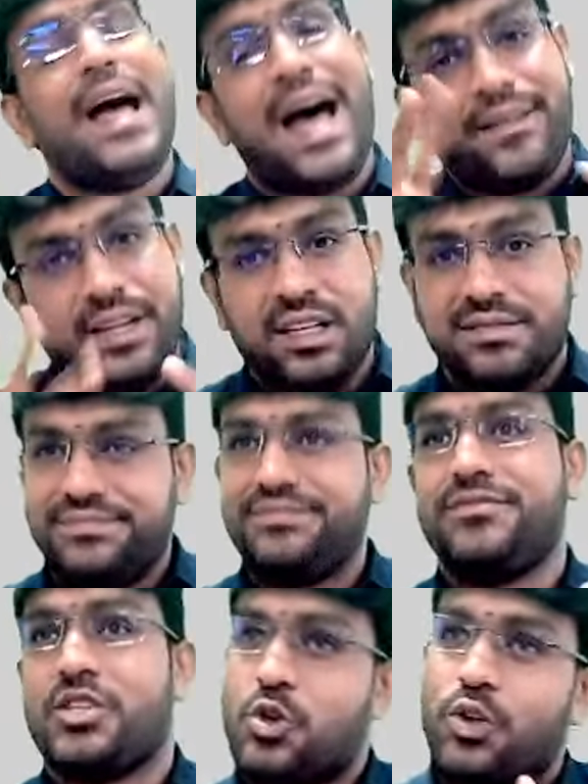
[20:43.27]
I will
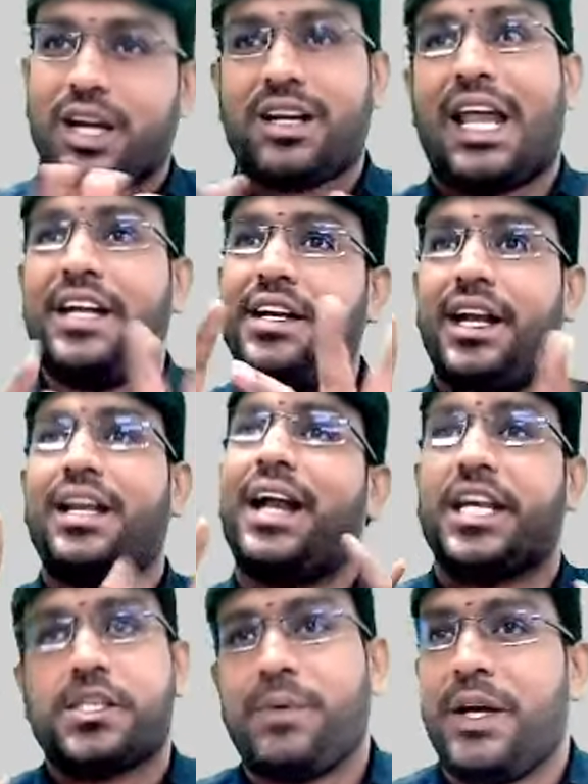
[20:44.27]
show the client data and
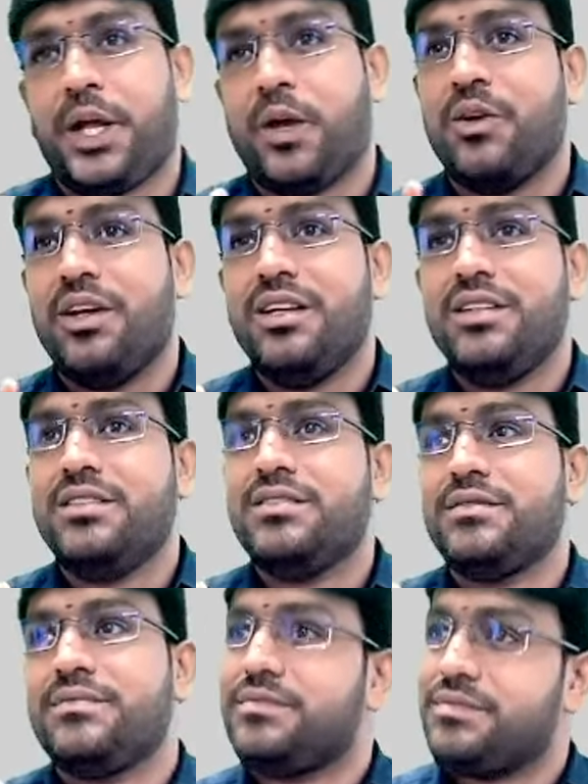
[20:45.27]
explain to you.
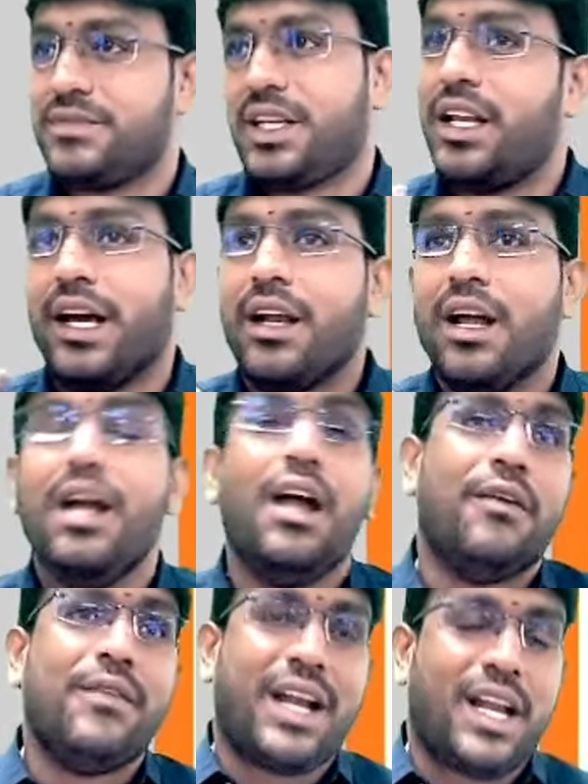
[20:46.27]
Clear?
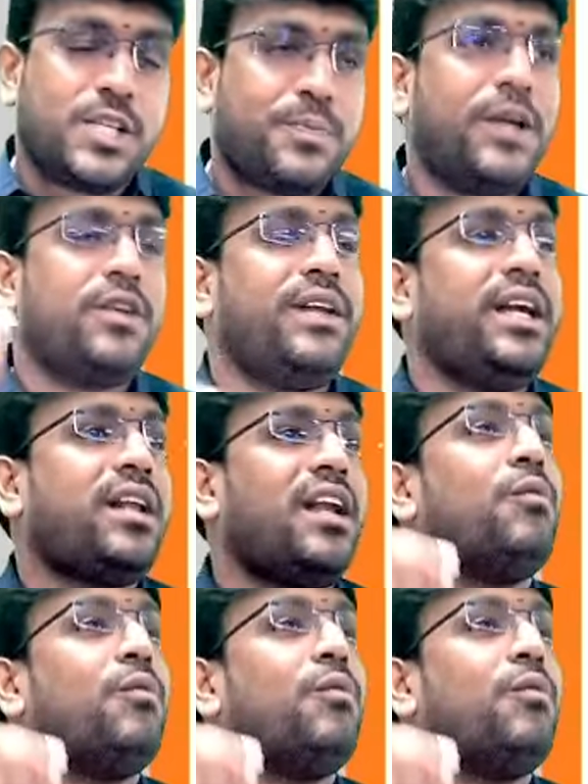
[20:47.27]
Where I'll explain to you very clearly